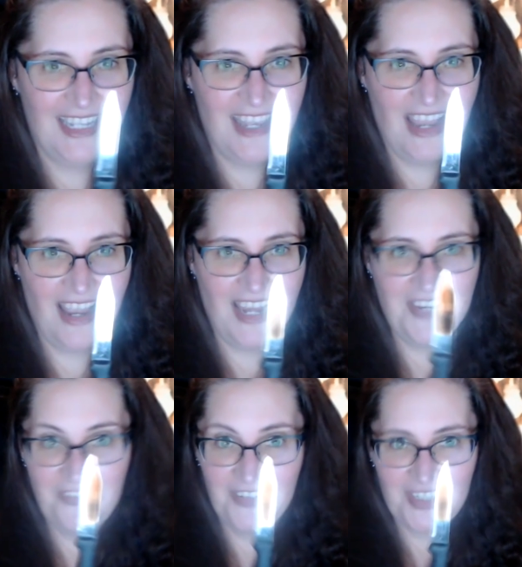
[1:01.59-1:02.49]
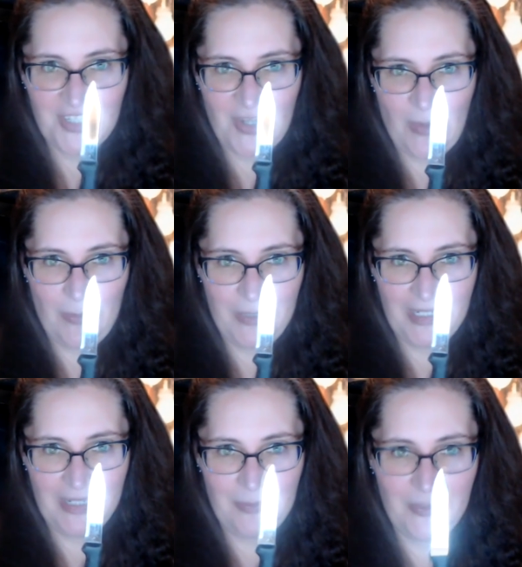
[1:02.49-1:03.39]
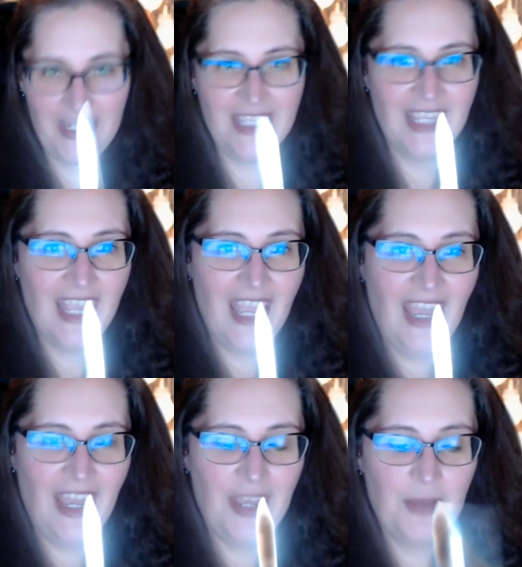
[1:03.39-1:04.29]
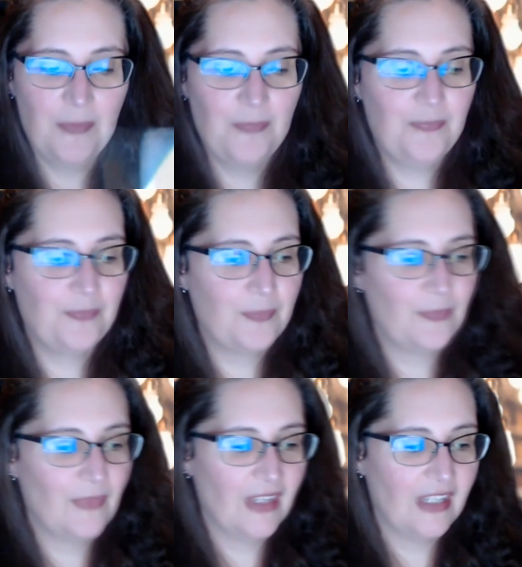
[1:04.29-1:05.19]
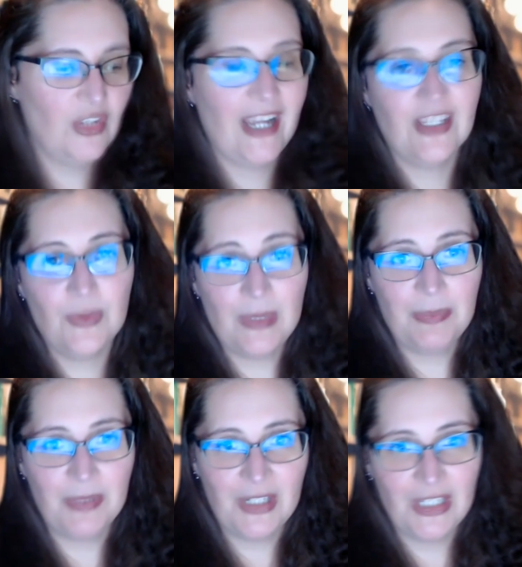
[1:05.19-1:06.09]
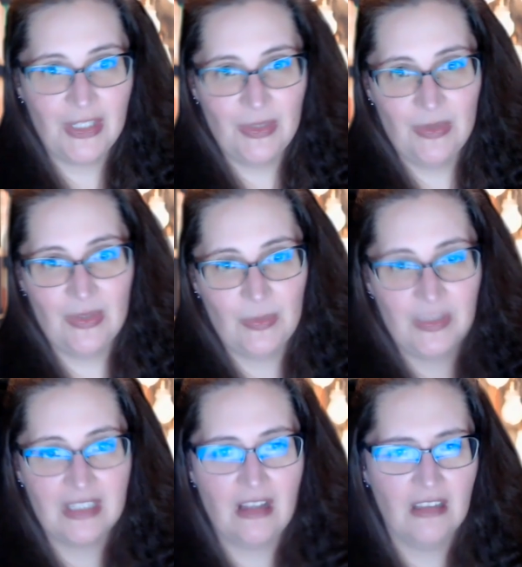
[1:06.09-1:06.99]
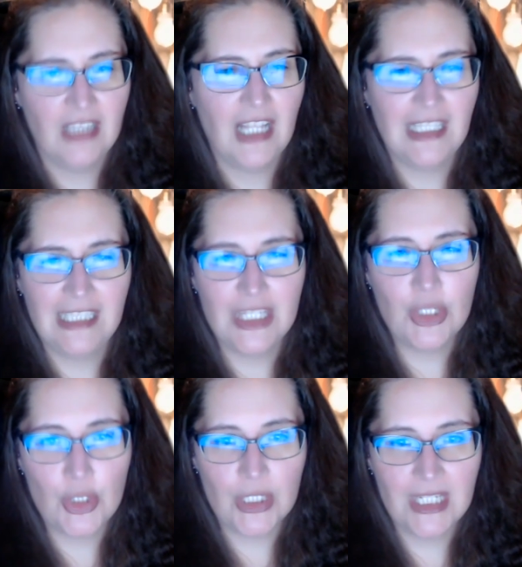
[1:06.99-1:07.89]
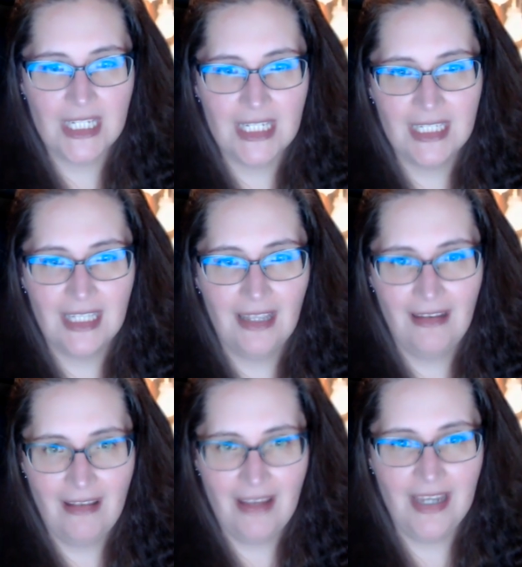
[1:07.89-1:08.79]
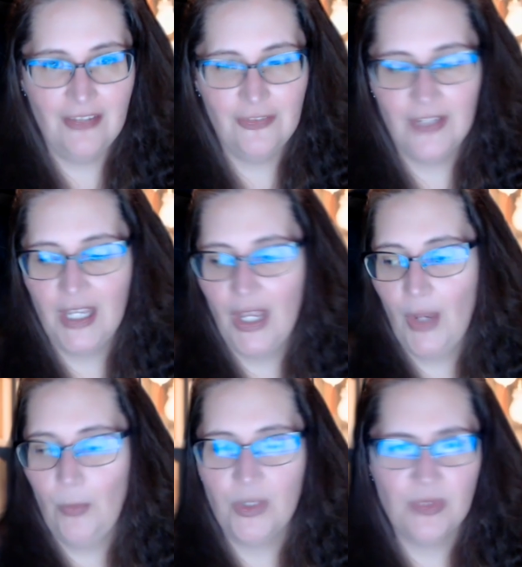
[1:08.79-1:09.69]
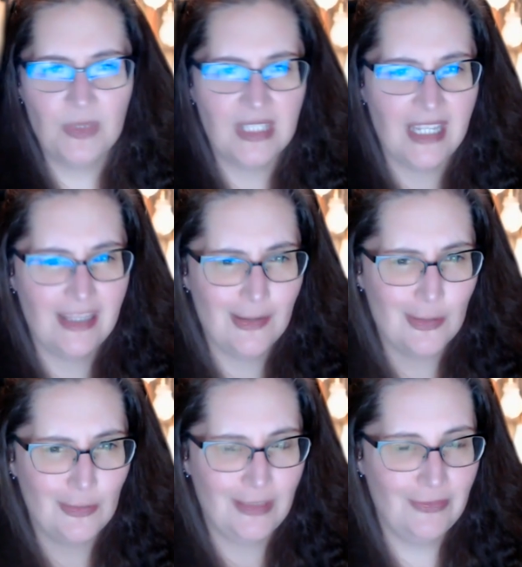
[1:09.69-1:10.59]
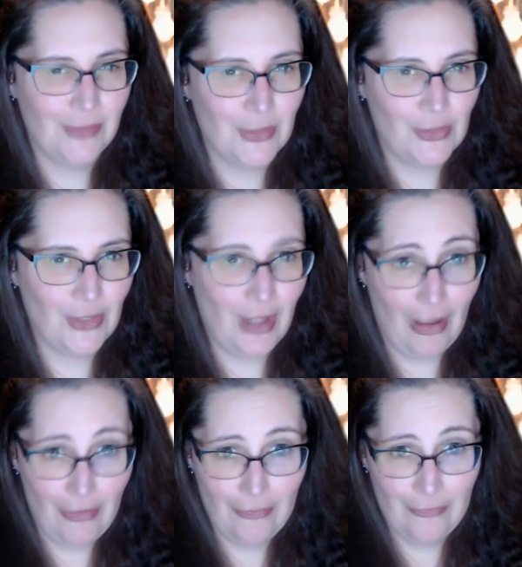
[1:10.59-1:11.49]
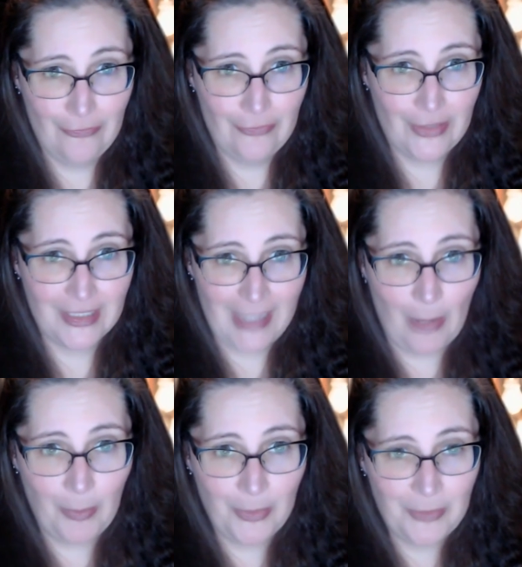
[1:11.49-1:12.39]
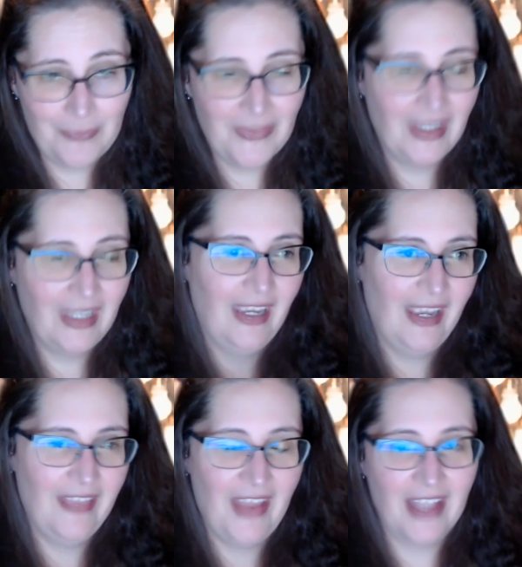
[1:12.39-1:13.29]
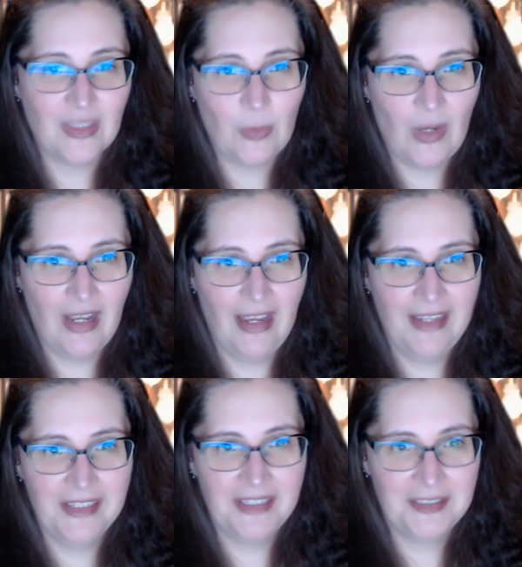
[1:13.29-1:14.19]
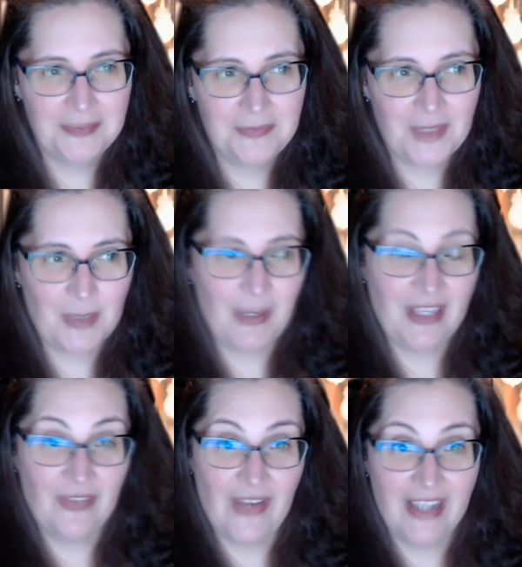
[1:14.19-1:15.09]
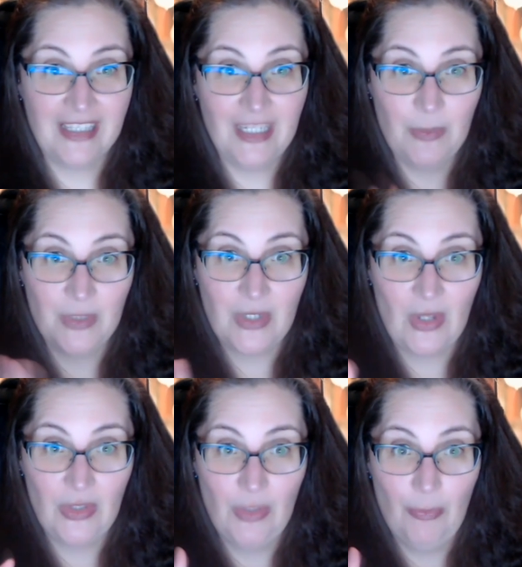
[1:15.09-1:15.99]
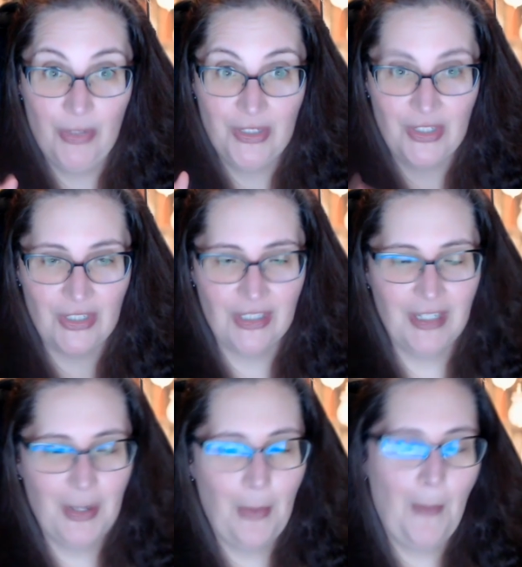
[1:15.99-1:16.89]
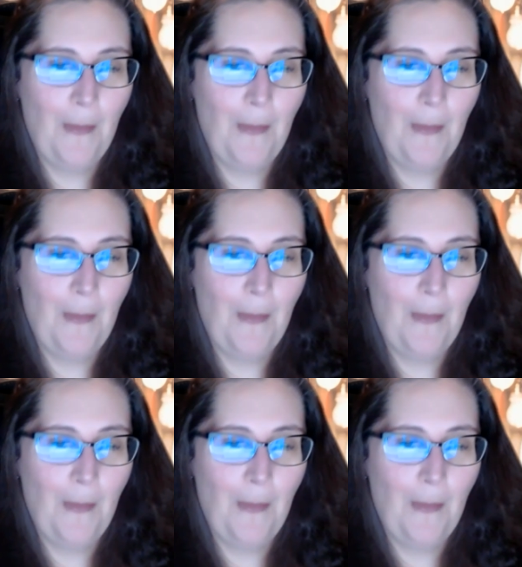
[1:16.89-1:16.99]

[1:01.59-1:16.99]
knife to open it up with. Um, Jack the Ripper used what's called a listron knife, which was like the early version of the scalpel. And that's why, despite the fact that he was called the butcher,